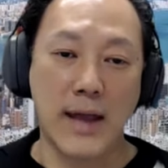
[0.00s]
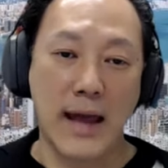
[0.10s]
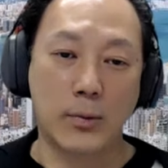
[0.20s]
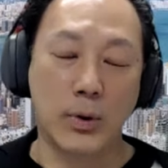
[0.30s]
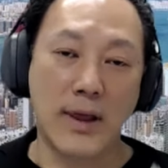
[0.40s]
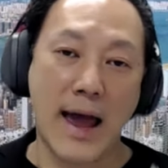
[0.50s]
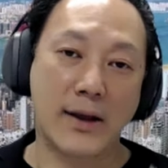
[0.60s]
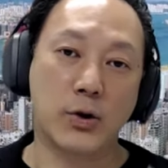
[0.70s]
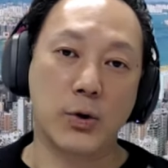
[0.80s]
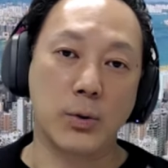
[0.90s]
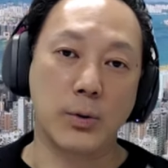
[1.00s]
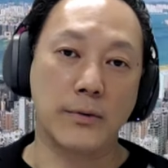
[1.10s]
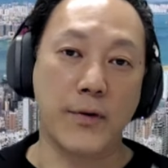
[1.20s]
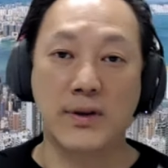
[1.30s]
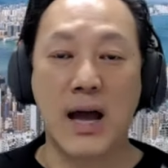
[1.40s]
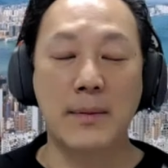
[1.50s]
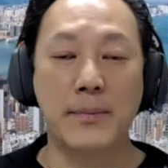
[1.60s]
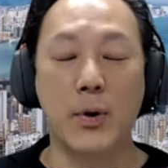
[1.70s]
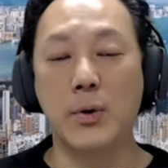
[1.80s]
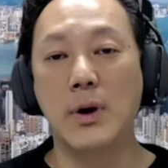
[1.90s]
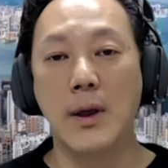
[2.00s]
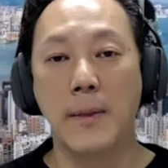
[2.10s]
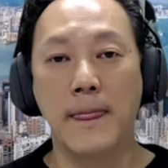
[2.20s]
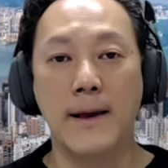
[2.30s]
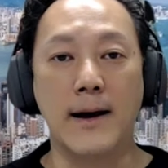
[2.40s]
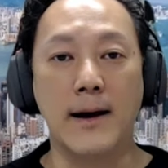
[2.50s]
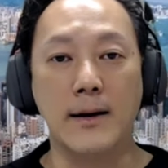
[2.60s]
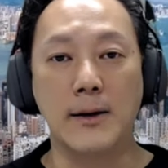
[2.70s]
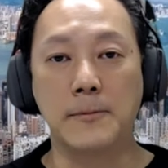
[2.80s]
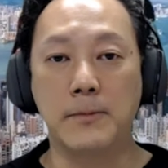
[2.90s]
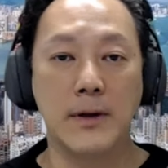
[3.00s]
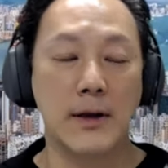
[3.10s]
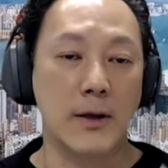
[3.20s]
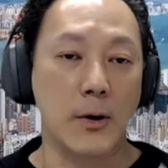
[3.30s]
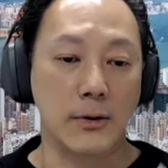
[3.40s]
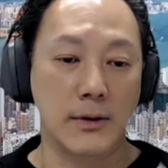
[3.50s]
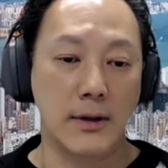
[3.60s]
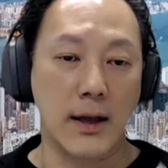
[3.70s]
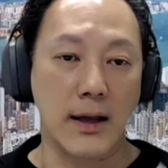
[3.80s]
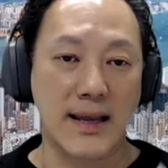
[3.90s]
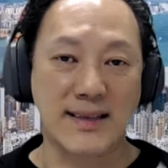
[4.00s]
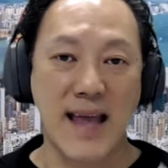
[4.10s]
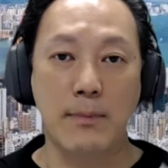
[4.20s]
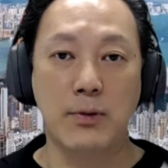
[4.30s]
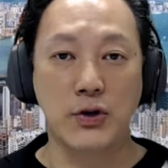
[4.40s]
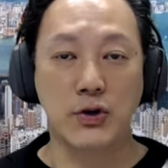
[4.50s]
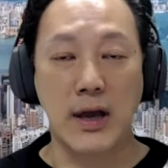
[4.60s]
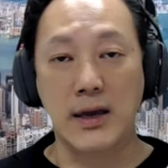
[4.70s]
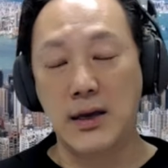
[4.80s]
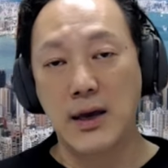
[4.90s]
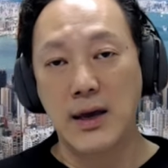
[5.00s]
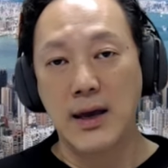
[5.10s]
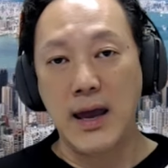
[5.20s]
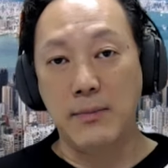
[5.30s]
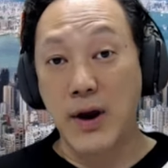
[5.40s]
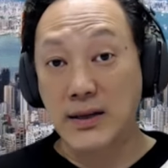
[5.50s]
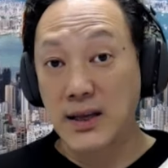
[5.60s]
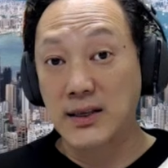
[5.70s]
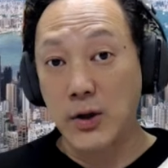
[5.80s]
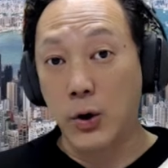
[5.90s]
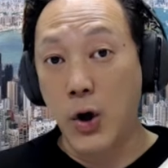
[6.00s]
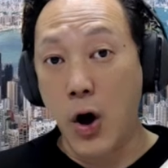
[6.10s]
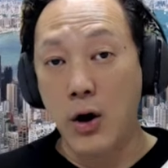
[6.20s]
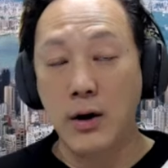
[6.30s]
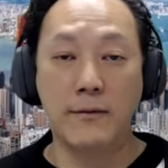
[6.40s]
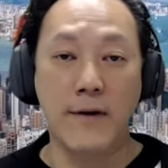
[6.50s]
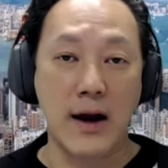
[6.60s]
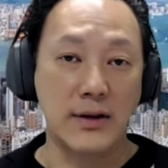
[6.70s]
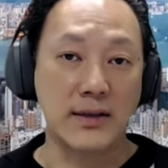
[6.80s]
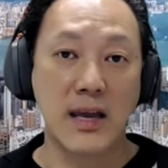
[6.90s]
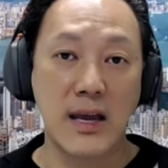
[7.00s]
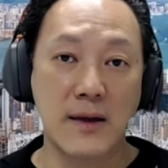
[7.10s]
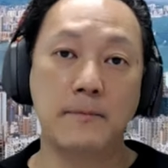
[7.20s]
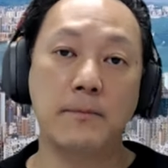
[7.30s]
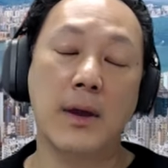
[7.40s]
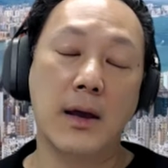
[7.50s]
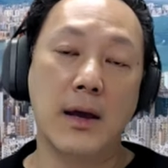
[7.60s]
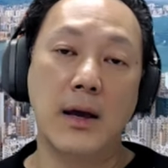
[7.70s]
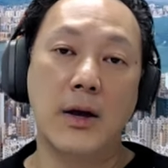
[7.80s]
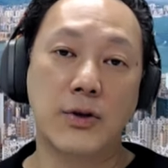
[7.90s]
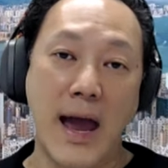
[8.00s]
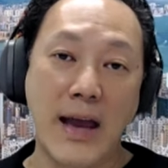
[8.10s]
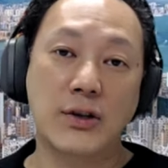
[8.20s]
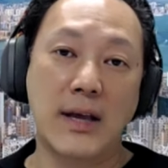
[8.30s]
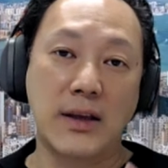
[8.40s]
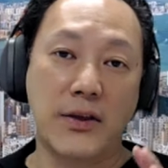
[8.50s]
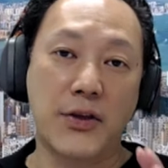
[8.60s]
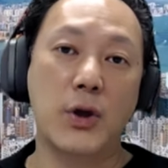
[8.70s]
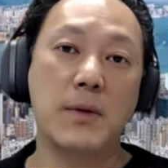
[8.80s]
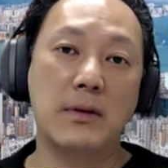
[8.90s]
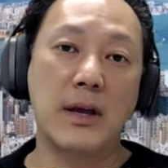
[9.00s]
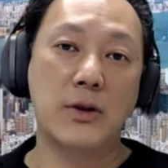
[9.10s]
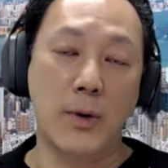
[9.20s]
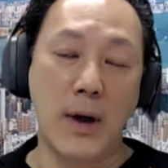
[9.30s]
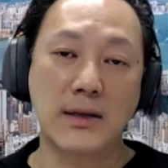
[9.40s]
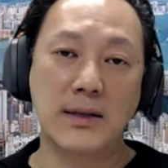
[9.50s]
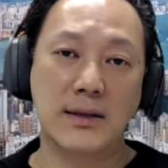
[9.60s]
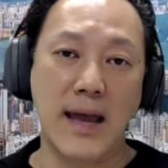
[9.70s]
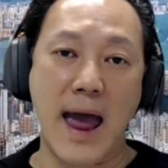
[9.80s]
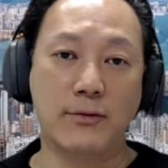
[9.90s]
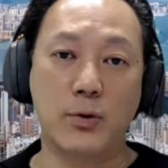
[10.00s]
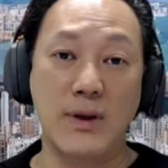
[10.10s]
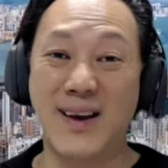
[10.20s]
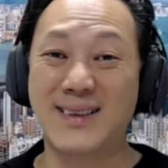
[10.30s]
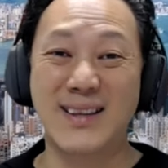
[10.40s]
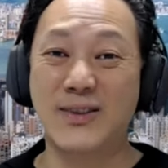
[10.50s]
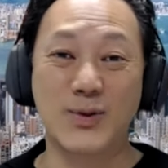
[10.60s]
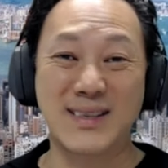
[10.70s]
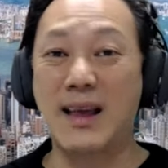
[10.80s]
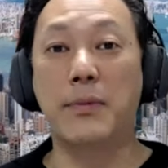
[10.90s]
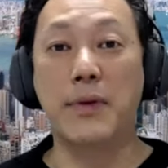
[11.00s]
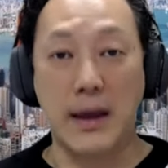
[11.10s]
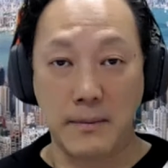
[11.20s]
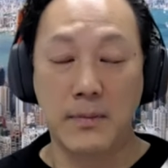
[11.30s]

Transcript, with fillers: that would like to, for example, um, you know, uh, establish a, a presence in Hong Kong via the scheme. So actually, the 30 million US they have to invest into something.